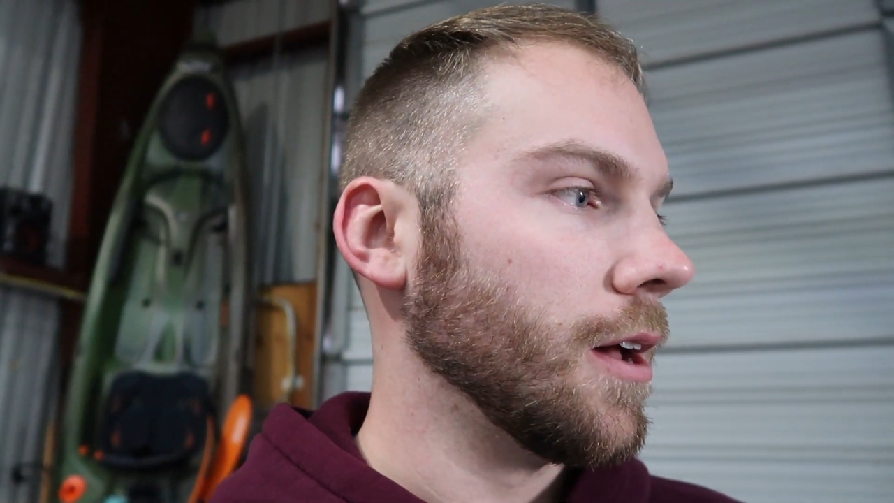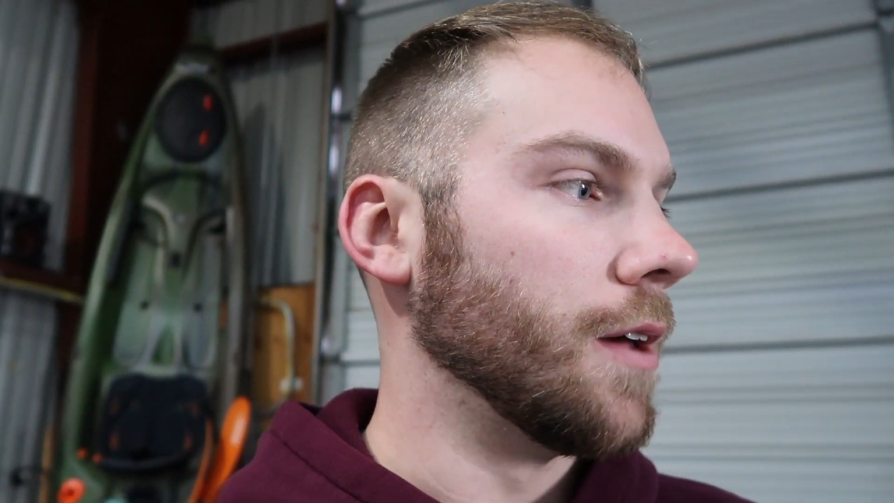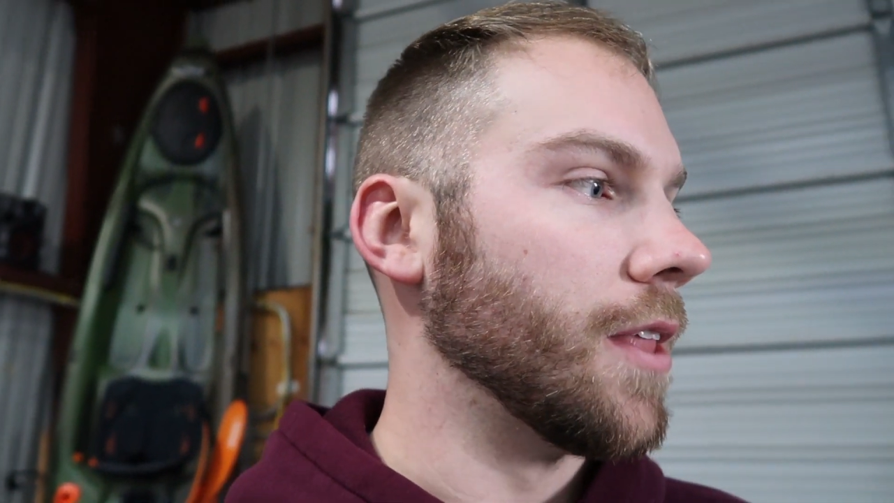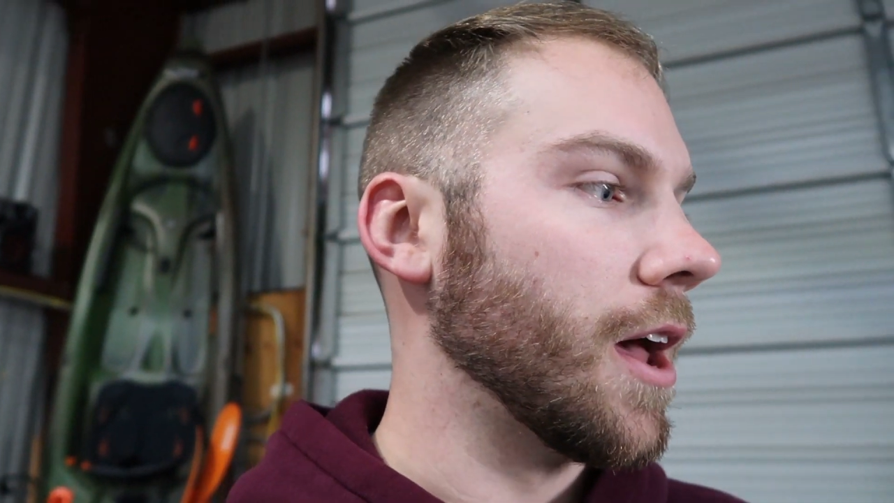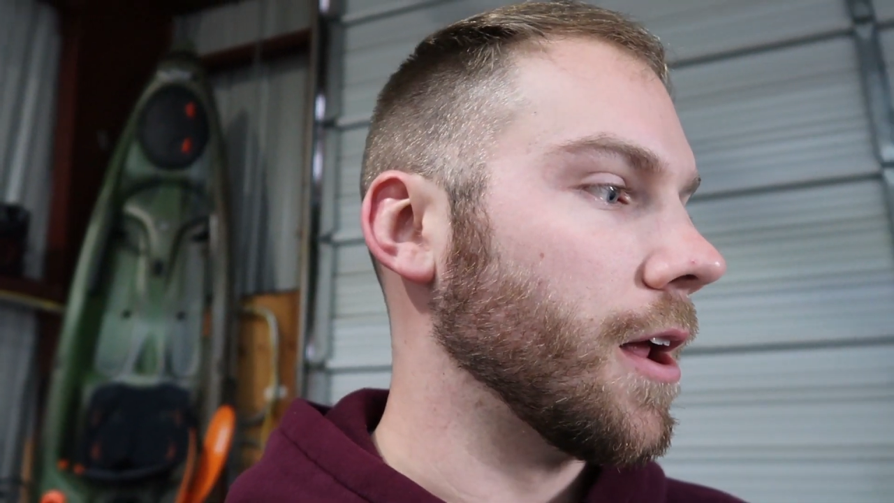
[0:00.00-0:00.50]

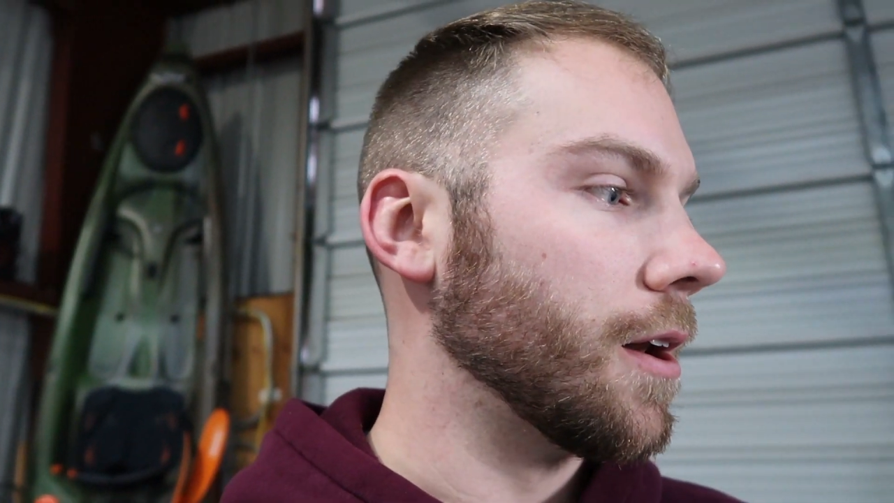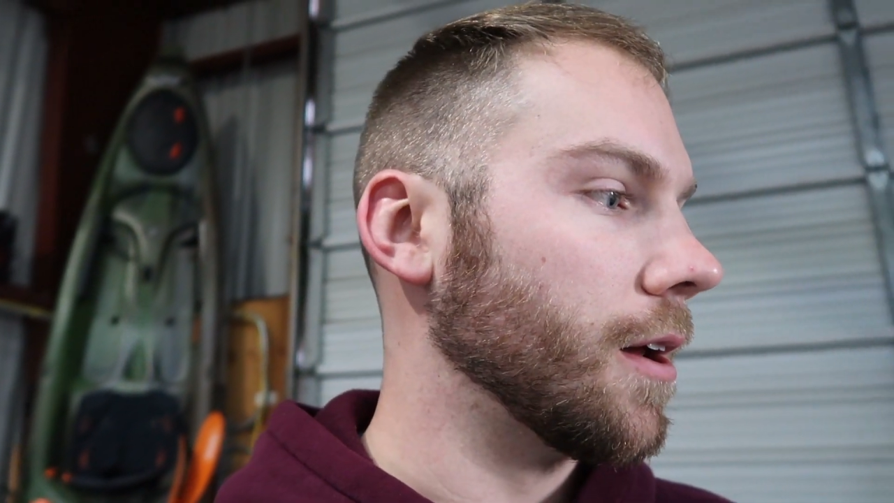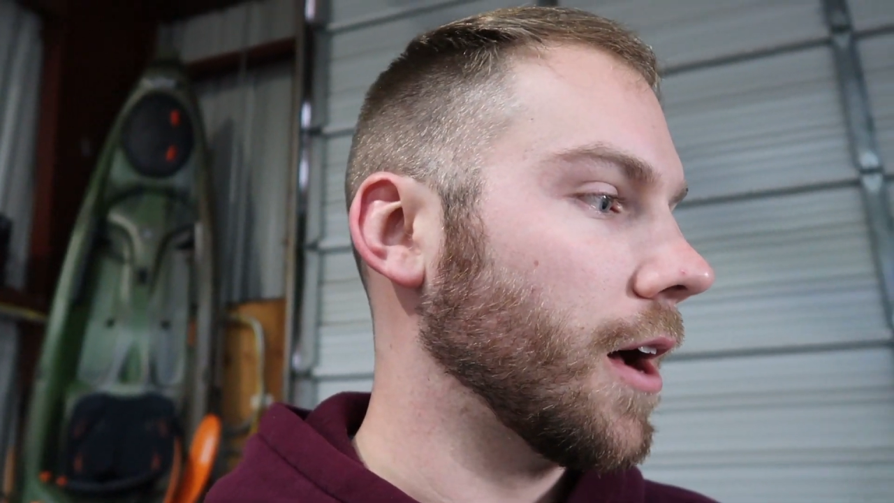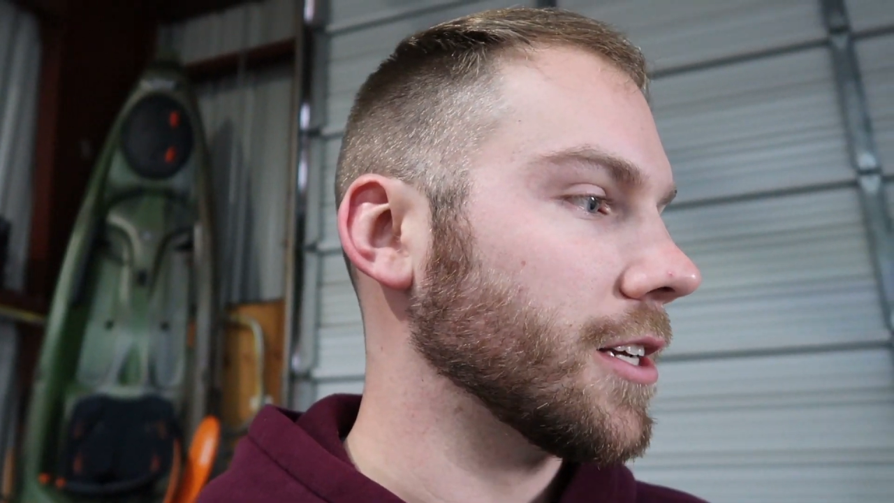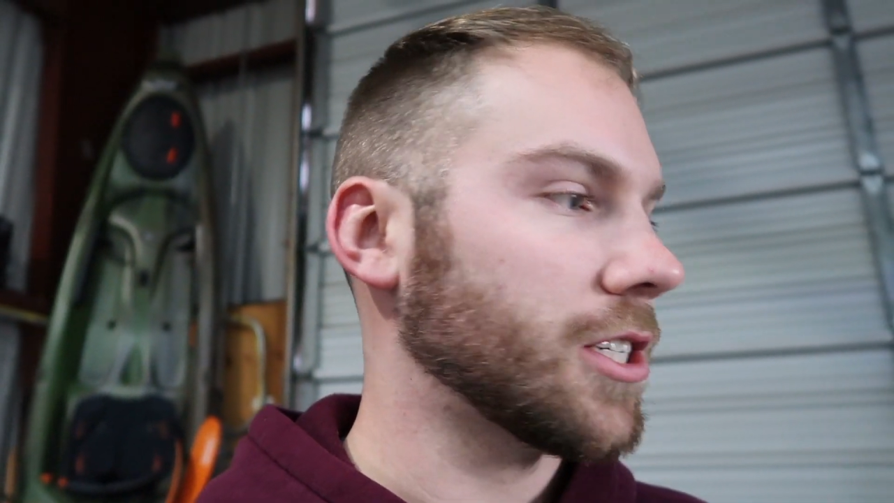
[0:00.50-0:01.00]
And
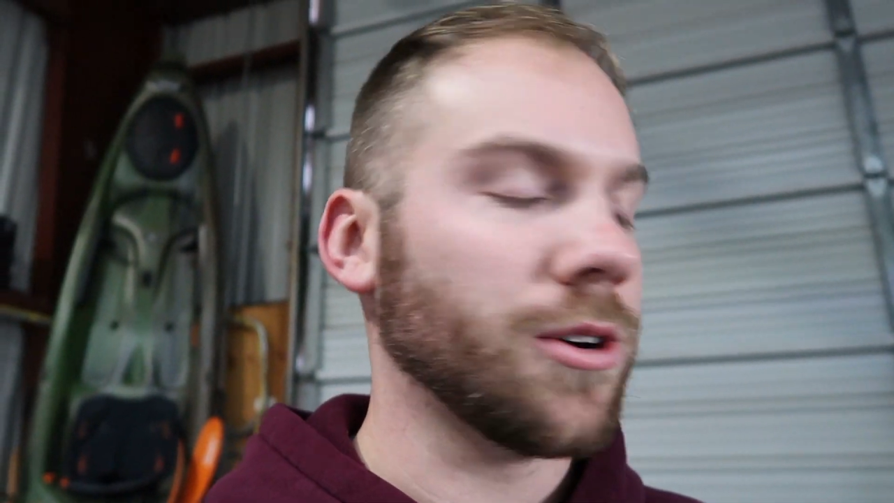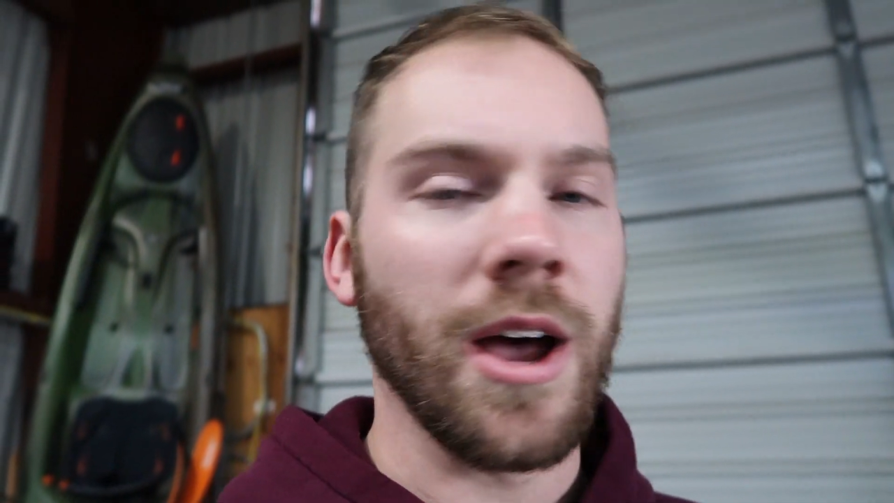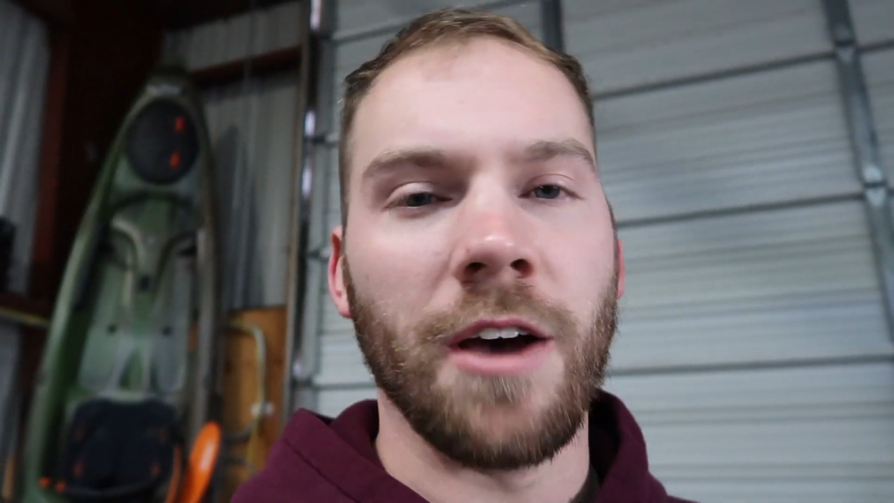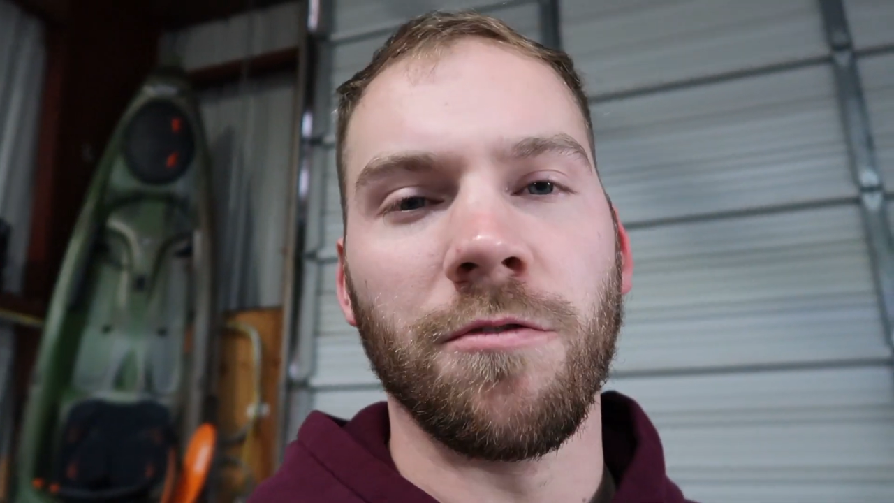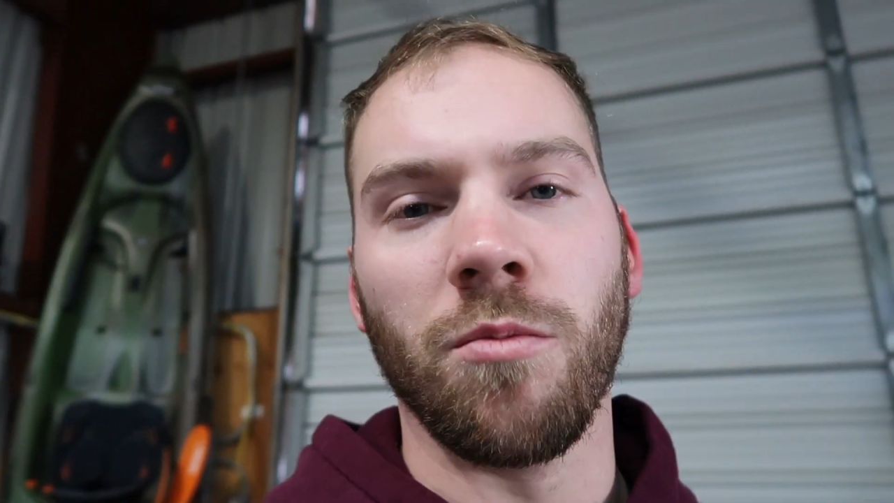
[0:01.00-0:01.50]
then I still
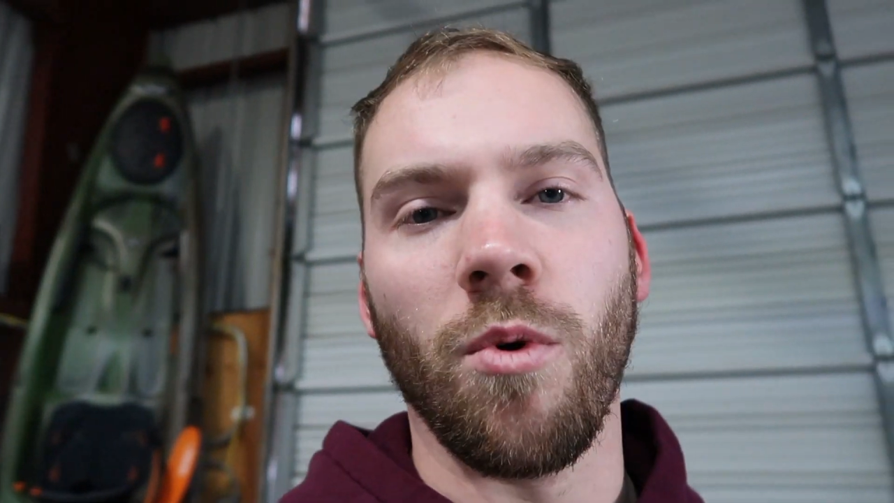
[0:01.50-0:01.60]
have